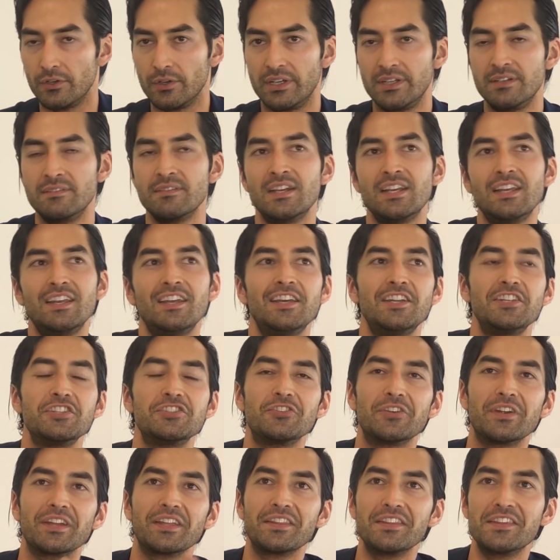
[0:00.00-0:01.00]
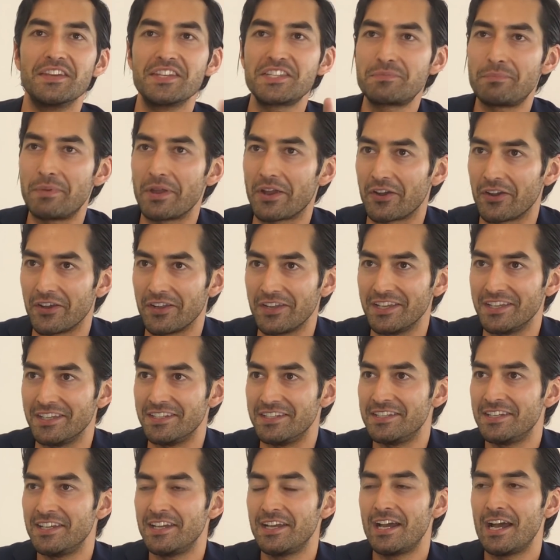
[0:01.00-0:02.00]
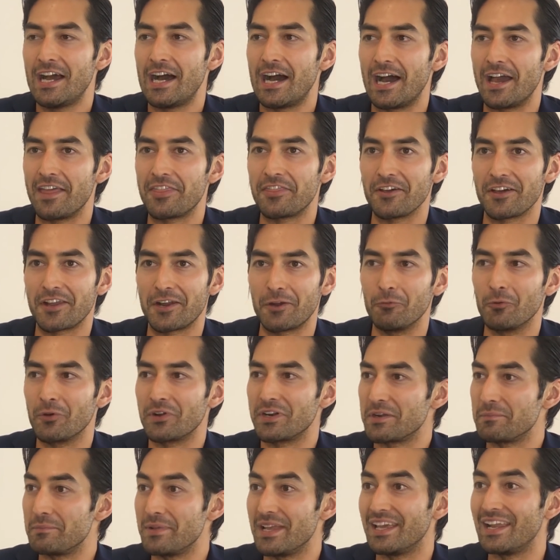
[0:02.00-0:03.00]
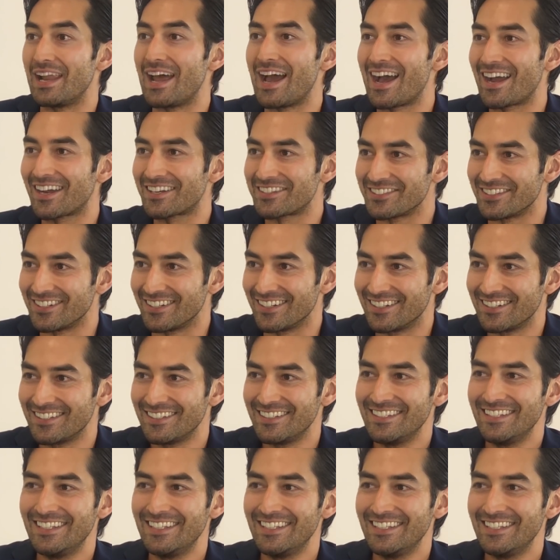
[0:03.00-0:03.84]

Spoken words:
And during this period, I thought I wanted to be an actor,